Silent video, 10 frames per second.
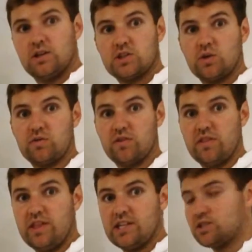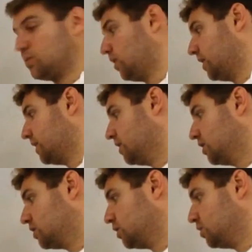So for this one,
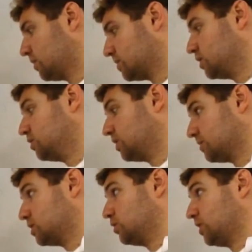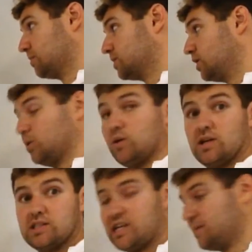2 times 2 times 2 times 2,
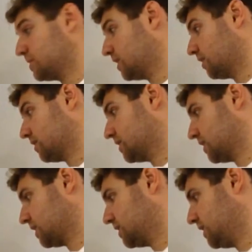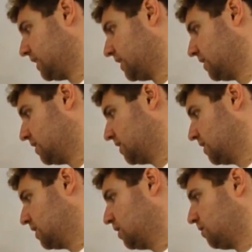same as there as 16.
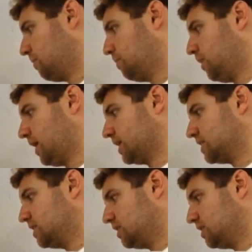But